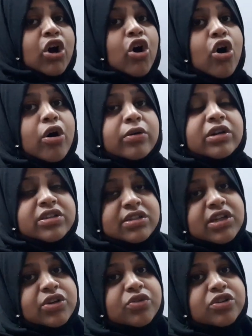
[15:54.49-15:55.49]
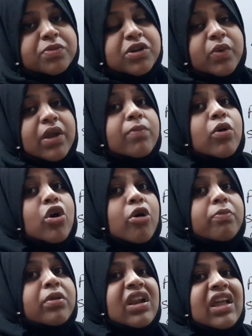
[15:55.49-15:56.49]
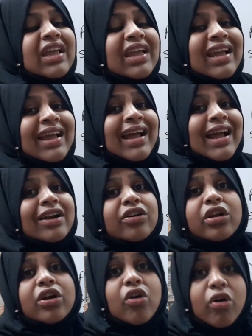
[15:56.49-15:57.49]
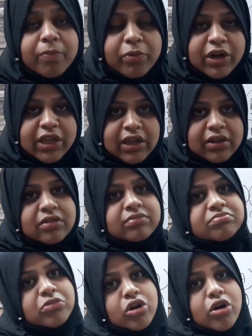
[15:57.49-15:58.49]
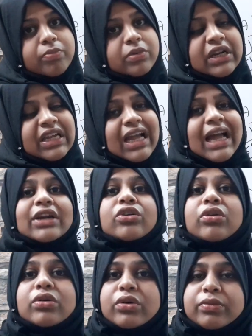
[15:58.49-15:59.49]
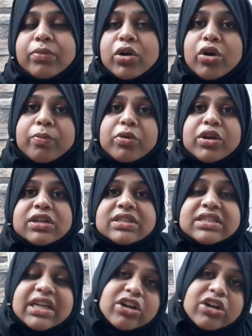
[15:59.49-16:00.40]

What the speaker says: or distinguish between monopoly and oligopoly, monopoly and monopolistic